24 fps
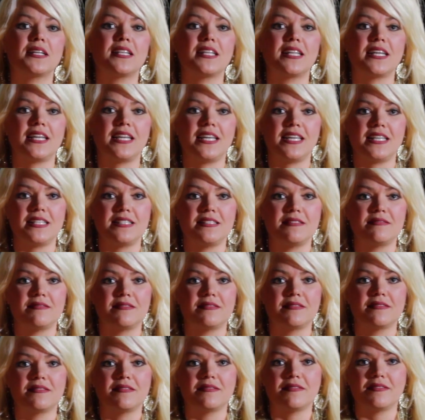clean
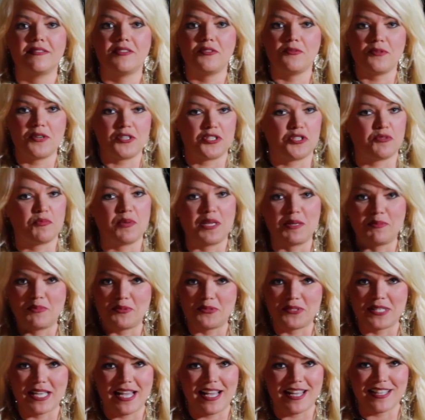the rich
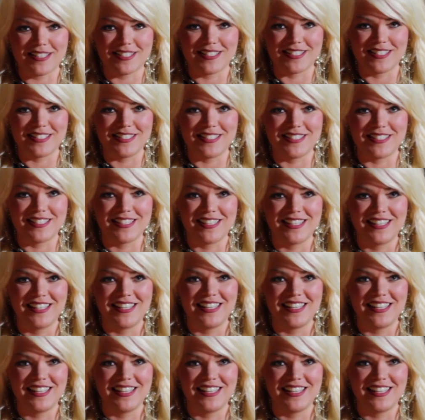people's houses.